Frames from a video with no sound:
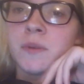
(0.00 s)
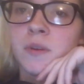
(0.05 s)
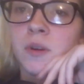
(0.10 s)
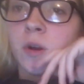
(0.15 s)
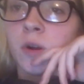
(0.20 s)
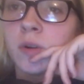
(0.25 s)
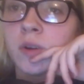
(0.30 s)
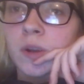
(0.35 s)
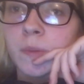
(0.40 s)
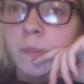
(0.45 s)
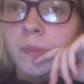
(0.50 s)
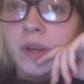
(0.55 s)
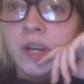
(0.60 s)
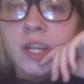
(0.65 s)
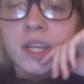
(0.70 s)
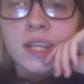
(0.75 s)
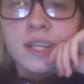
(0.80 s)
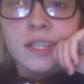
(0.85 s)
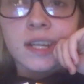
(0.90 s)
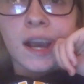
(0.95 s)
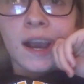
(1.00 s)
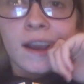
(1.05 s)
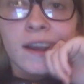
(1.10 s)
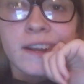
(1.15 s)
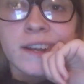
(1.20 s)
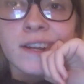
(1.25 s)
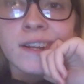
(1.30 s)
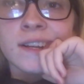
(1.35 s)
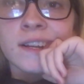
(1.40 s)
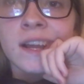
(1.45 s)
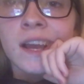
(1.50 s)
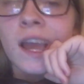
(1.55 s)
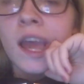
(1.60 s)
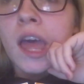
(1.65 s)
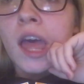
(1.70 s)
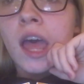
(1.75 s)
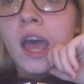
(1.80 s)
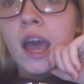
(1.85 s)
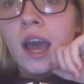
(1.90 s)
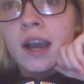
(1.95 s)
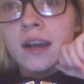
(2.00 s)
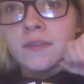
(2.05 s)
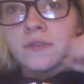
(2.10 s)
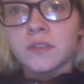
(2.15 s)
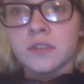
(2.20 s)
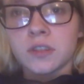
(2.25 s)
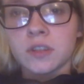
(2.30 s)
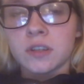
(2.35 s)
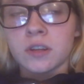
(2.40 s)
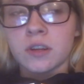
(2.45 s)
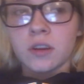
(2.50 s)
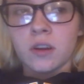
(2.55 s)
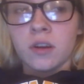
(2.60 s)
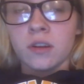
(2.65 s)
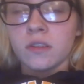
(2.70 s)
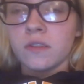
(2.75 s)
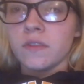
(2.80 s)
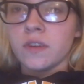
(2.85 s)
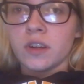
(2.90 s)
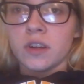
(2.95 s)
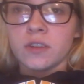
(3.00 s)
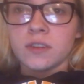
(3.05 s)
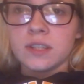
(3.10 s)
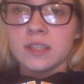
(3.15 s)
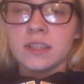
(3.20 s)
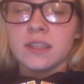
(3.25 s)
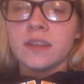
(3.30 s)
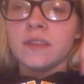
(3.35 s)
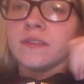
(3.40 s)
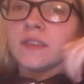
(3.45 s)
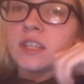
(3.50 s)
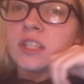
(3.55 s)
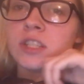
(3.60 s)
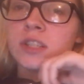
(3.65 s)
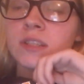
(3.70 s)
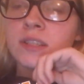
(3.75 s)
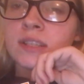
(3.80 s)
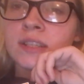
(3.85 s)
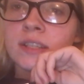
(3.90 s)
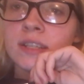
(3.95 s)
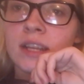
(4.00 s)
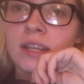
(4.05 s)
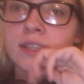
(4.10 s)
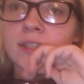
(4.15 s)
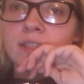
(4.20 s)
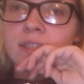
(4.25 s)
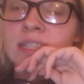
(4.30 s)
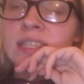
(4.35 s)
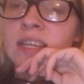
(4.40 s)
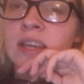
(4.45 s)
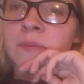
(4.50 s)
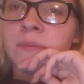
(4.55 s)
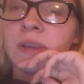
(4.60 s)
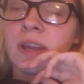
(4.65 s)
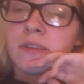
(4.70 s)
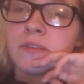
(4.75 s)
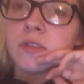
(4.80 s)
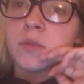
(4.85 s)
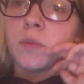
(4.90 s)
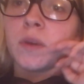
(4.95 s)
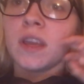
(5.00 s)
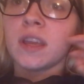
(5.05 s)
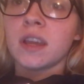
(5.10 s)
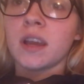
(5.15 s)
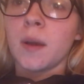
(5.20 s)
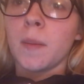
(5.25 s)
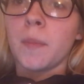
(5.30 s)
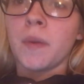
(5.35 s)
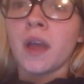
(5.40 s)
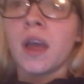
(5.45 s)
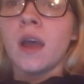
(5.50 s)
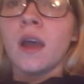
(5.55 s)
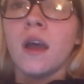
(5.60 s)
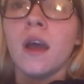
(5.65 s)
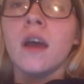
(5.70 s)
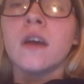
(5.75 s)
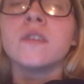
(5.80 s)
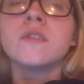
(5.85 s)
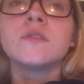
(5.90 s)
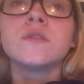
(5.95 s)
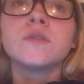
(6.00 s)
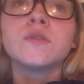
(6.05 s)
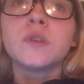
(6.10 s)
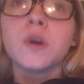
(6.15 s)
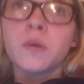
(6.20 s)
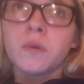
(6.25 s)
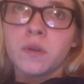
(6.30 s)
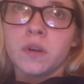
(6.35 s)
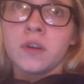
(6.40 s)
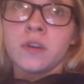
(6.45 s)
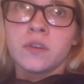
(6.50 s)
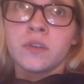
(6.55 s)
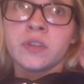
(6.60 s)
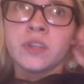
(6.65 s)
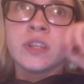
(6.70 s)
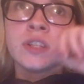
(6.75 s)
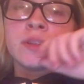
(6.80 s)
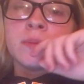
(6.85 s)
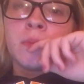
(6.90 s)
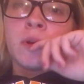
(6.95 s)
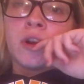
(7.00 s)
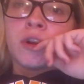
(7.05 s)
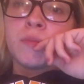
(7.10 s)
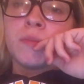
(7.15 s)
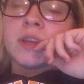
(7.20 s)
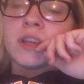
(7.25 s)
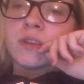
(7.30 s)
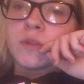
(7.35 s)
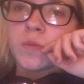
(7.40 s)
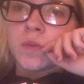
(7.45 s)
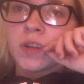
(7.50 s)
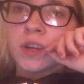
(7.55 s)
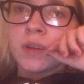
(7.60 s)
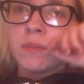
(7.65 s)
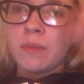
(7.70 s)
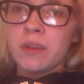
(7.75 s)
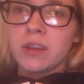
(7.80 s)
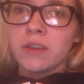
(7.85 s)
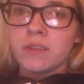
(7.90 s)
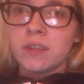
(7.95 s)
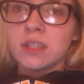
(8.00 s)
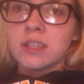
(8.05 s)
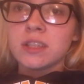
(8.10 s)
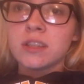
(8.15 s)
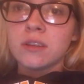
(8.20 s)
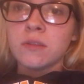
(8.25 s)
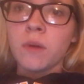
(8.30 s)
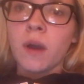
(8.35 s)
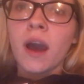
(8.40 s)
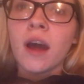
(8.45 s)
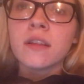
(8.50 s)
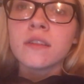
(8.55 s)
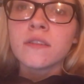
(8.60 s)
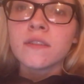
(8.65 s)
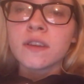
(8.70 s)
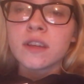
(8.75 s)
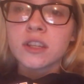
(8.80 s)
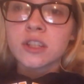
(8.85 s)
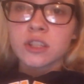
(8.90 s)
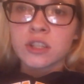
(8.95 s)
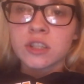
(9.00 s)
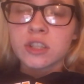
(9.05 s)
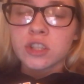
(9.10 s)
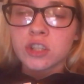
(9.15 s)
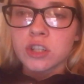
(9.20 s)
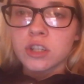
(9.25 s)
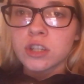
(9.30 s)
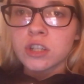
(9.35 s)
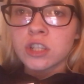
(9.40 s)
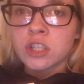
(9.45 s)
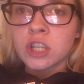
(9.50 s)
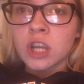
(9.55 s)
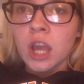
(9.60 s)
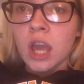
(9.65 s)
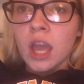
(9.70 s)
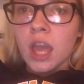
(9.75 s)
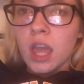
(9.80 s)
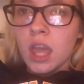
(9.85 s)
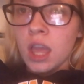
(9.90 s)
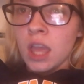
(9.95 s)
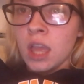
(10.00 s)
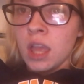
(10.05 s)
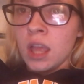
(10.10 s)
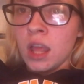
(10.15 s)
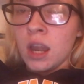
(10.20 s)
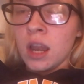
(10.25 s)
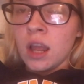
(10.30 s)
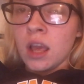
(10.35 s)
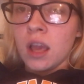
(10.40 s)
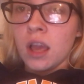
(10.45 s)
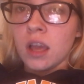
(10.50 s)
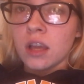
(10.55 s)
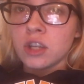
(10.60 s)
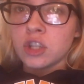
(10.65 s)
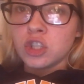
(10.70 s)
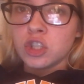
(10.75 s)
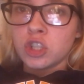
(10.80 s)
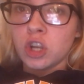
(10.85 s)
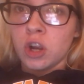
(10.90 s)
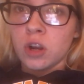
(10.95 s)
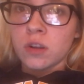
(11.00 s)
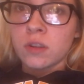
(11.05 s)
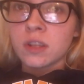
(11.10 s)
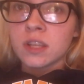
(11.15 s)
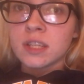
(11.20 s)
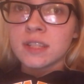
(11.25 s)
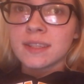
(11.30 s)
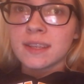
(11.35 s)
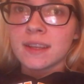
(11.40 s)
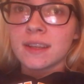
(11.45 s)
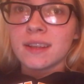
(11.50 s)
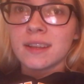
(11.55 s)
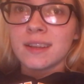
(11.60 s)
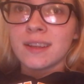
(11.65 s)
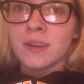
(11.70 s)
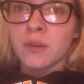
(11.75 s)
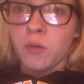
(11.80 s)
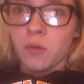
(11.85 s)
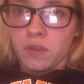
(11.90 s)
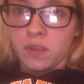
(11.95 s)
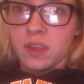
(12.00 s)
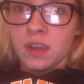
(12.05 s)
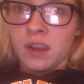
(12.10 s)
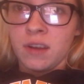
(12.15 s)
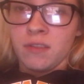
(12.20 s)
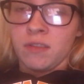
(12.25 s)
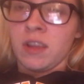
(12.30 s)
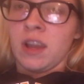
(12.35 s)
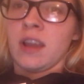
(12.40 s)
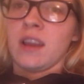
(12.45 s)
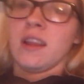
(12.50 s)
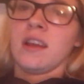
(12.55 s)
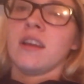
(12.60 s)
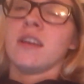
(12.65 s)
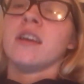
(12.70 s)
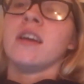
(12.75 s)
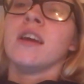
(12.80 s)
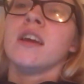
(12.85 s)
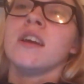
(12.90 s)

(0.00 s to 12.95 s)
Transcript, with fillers: We are all pretty tired after all of our crazy adventures in Tennessee and we have to wake up so early tomorrow because we're going to be going to Elevation Church in Charlotte, North Carolina.